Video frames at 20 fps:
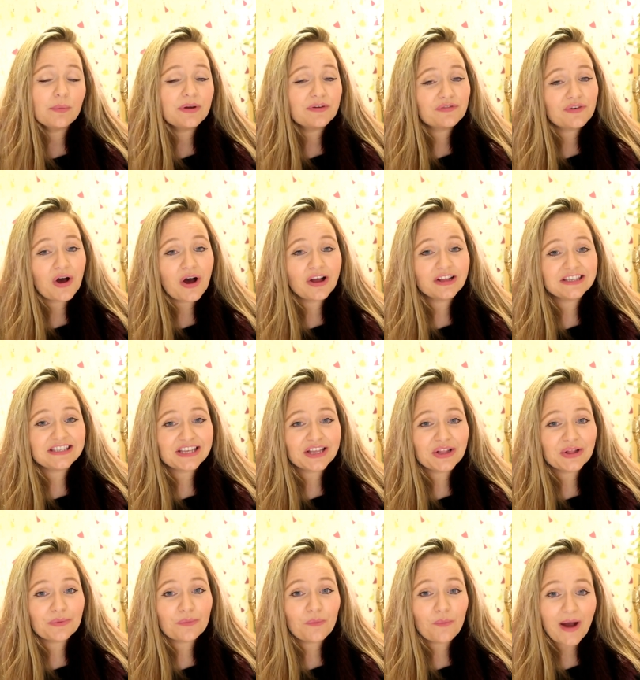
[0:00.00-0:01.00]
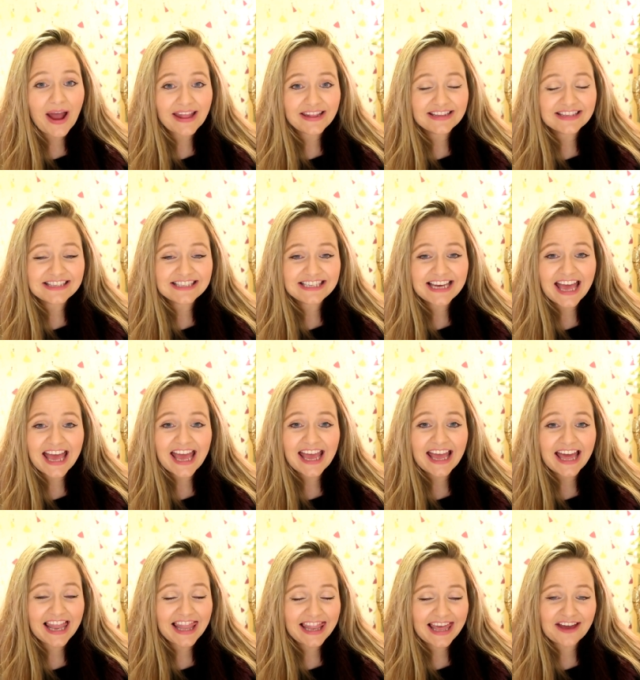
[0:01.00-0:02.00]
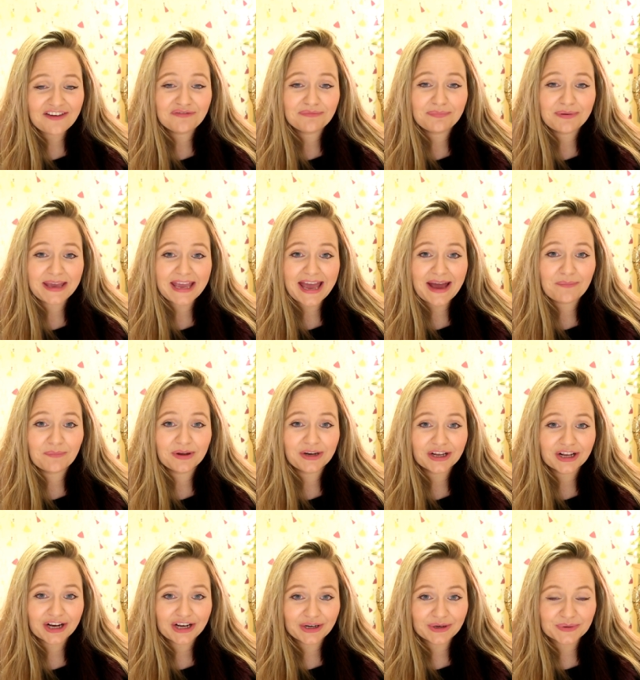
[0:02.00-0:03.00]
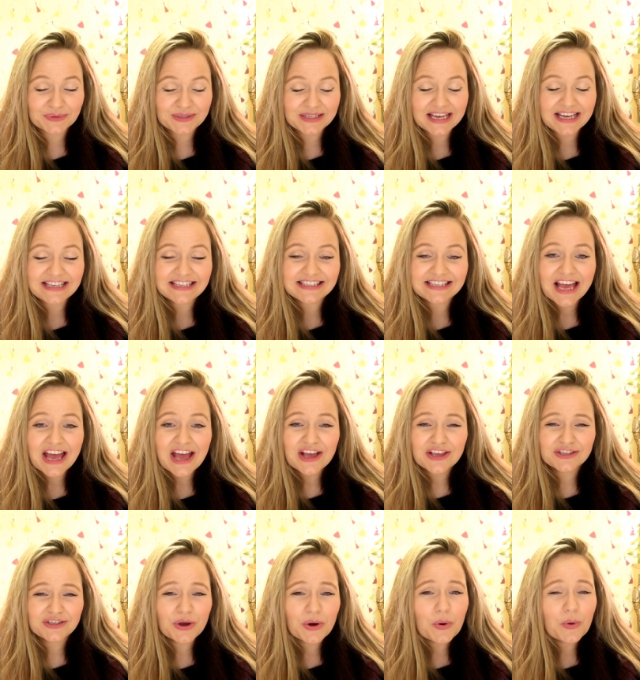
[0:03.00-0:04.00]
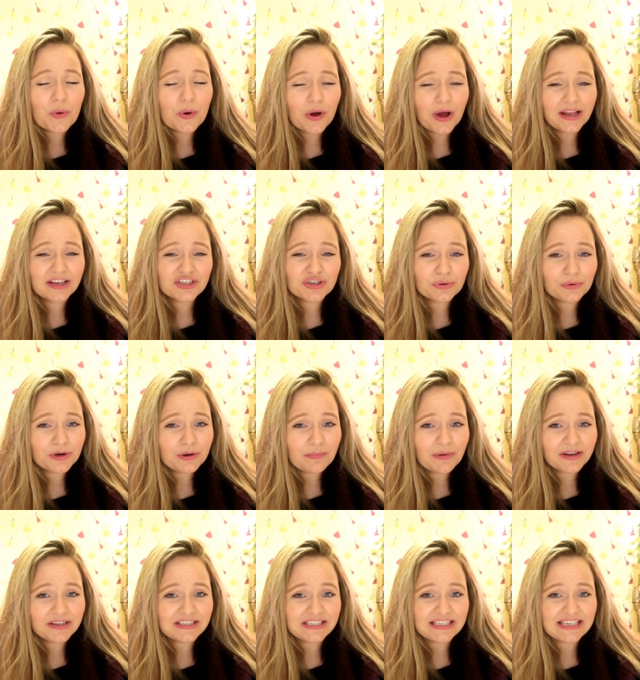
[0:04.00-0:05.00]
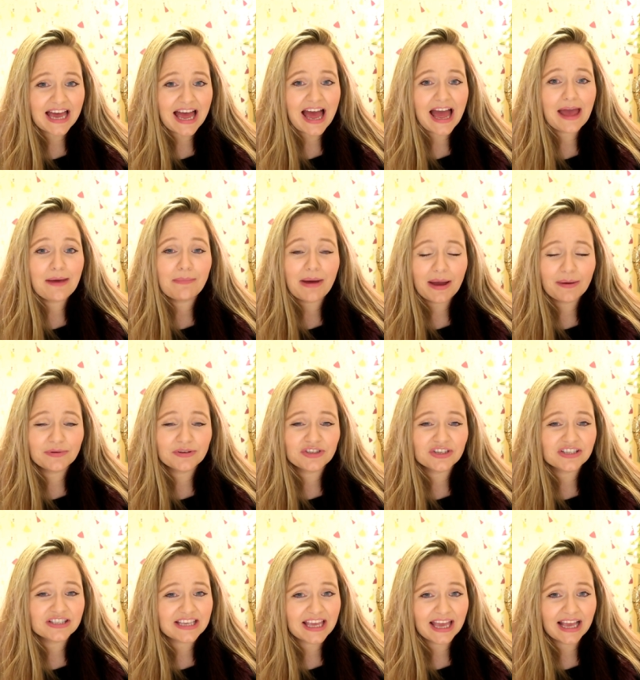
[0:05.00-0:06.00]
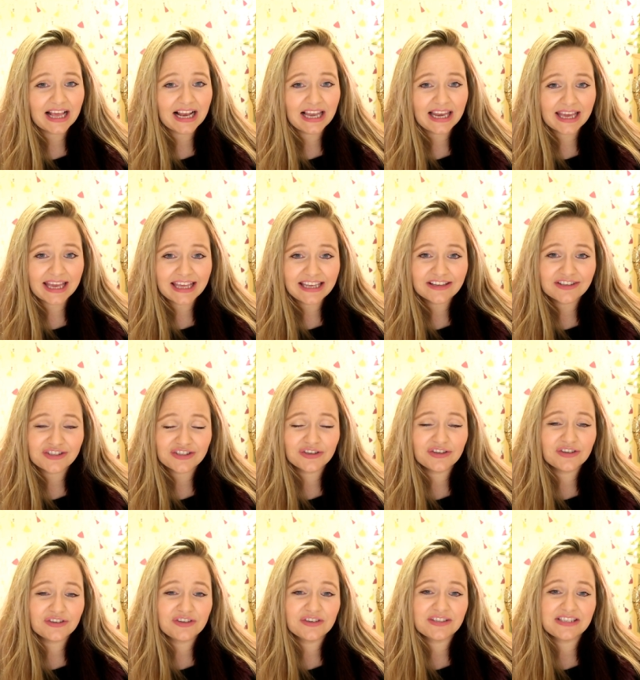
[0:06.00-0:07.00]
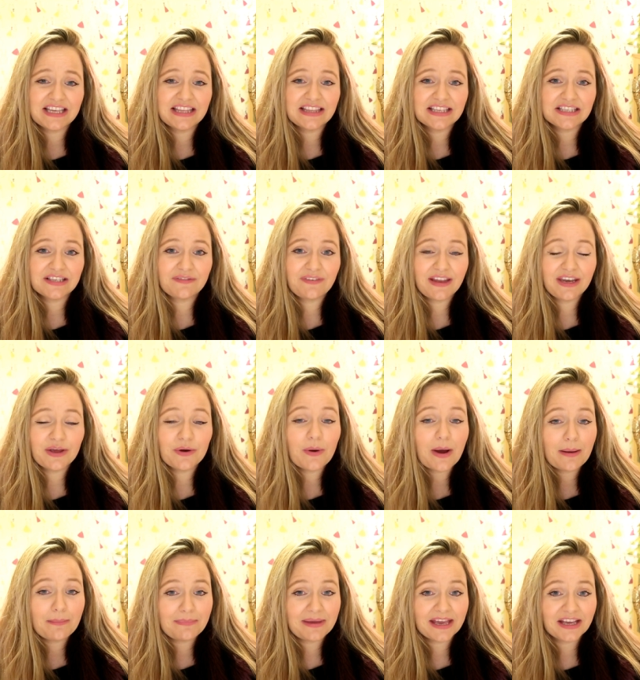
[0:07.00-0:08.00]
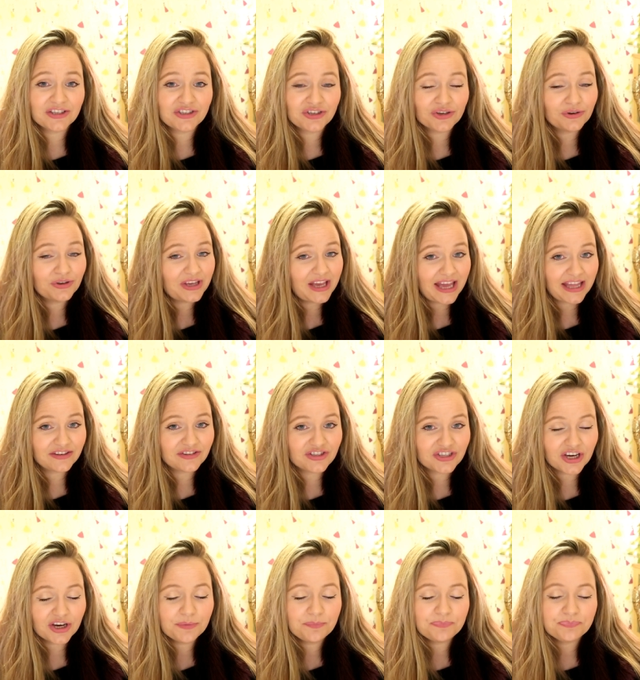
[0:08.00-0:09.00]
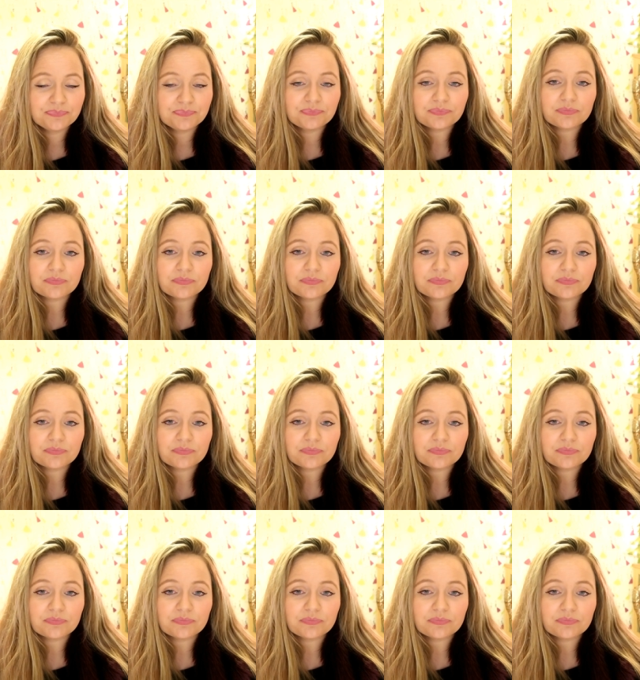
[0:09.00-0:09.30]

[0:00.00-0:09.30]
We've got until Wednesday 11pm when it closes. So a short amount of time, I would just get clicking as soon as you've seen this video and making sure you enter.